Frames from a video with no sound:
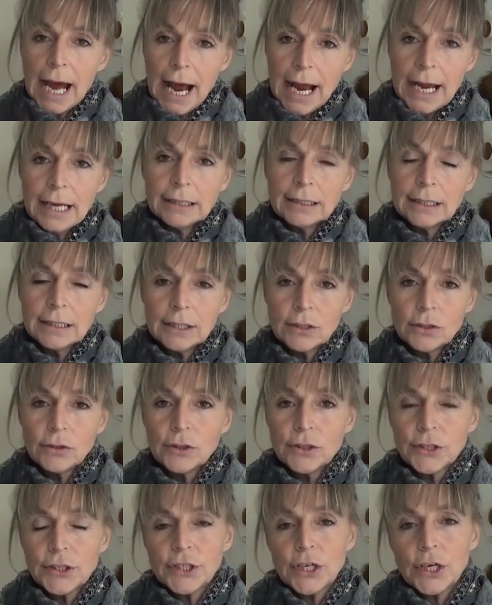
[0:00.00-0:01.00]
and
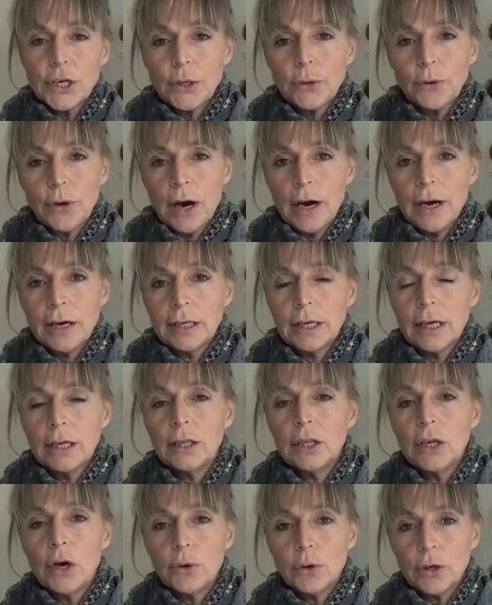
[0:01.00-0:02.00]
also a
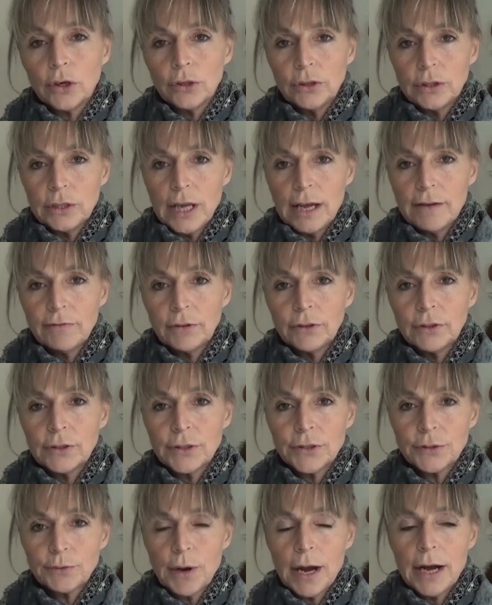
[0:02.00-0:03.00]
local level
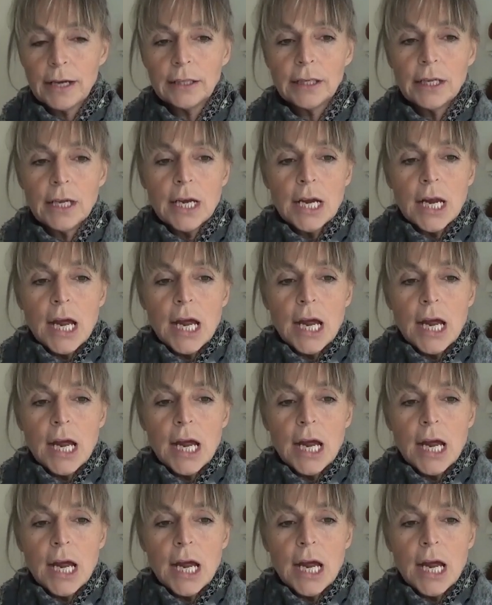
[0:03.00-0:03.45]
as well.